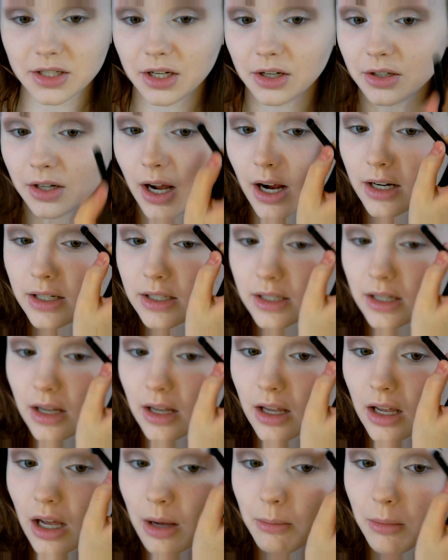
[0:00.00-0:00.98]
tear duct.
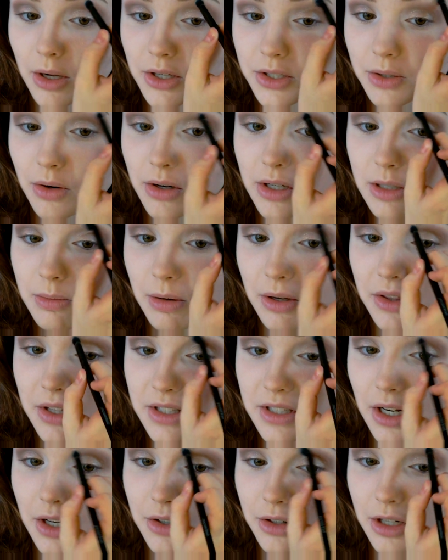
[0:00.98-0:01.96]
I'm also going to put
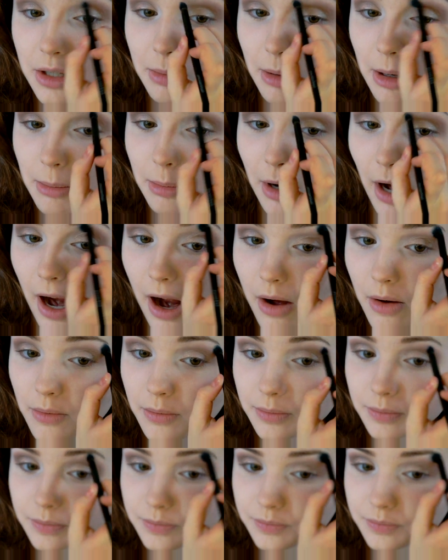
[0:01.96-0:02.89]
this underneath my brow.